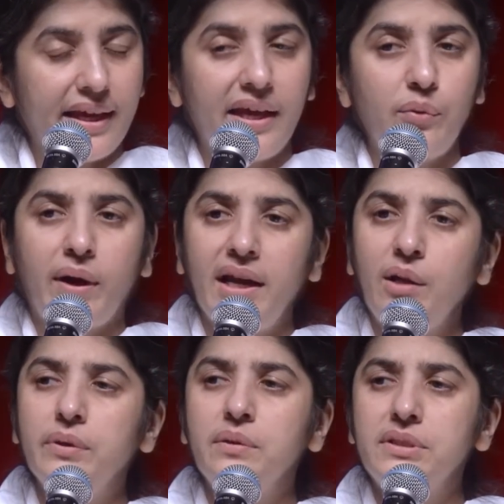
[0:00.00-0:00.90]
And
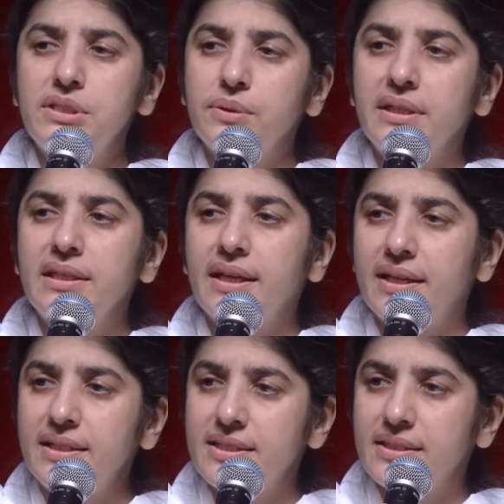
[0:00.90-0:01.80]
while we were doing
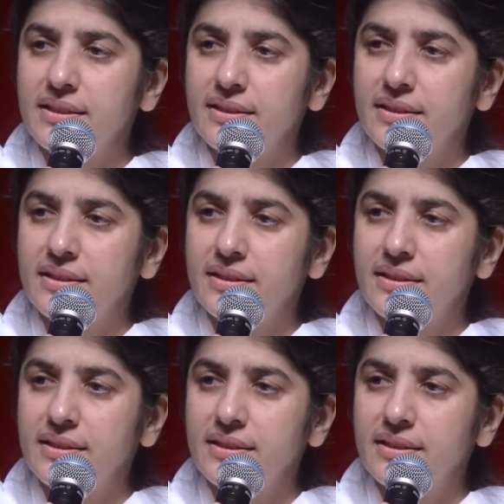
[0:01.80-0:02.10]
that,